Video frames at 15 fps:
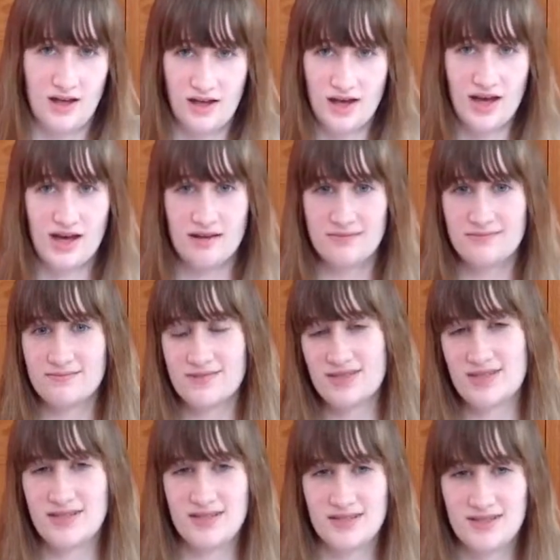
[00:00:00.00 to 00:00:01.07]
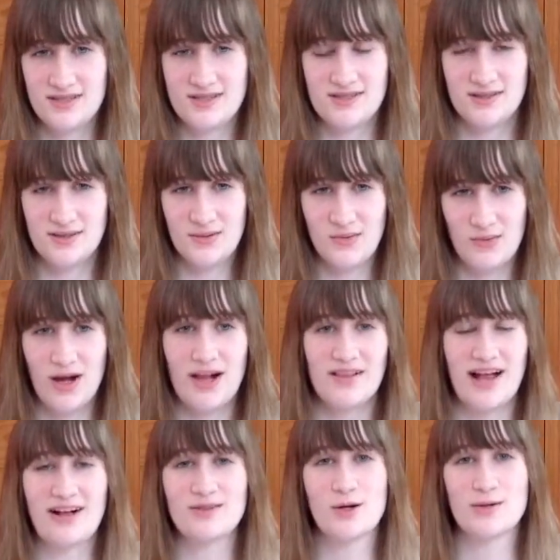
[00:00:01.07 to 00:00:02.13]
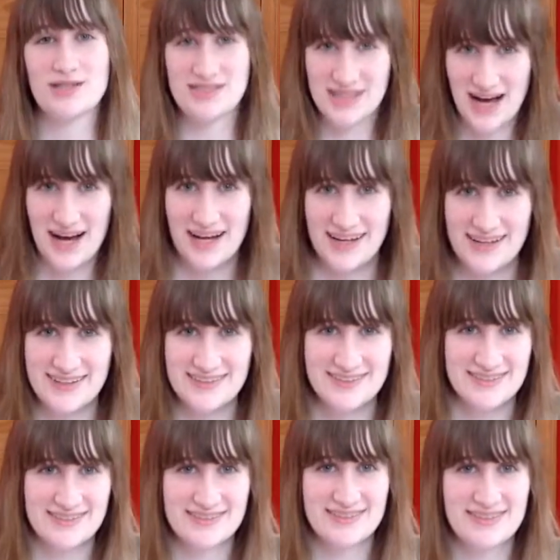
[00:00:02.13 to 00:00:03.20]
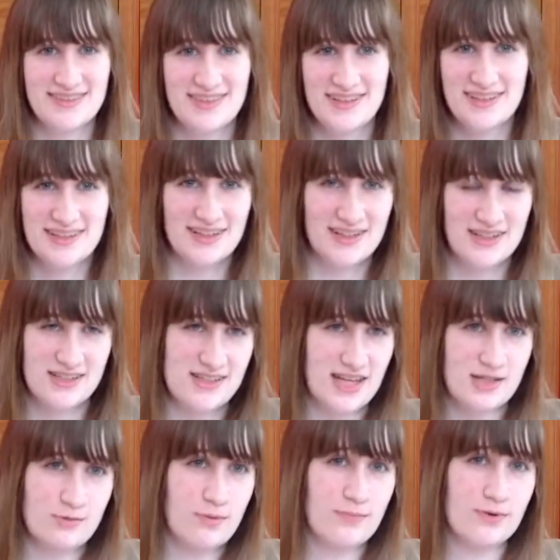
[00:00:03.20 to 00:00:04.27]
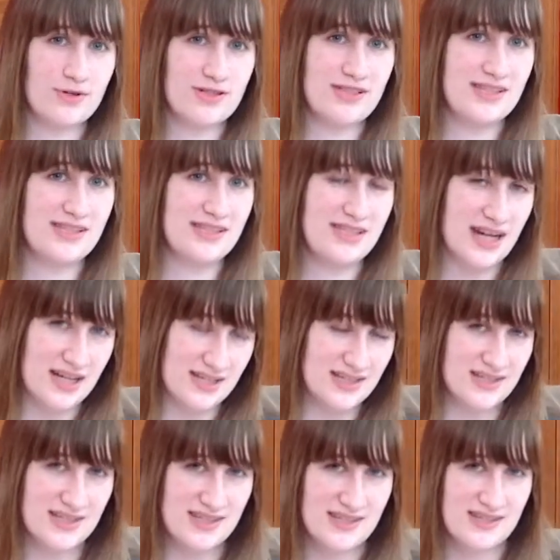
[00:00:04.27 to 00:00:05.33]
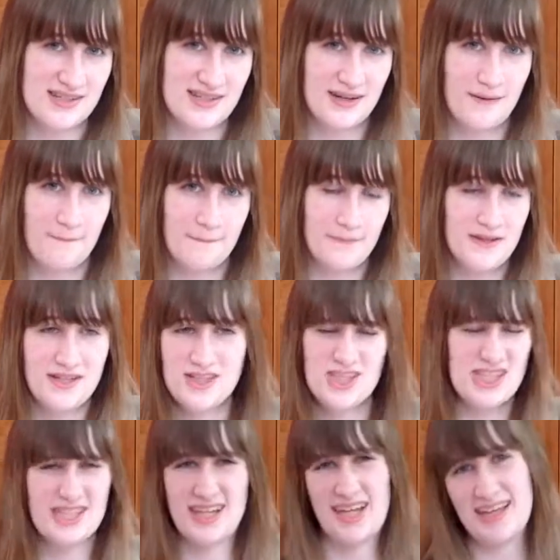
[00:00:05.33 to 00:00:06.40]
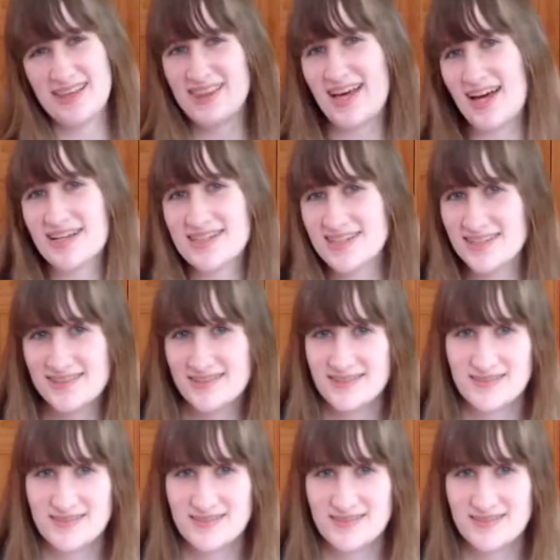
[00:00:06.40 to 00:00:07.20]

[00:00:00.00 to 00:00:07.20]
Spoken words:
And, well, I'll go to die. Because that's what Percy does. He's just like that.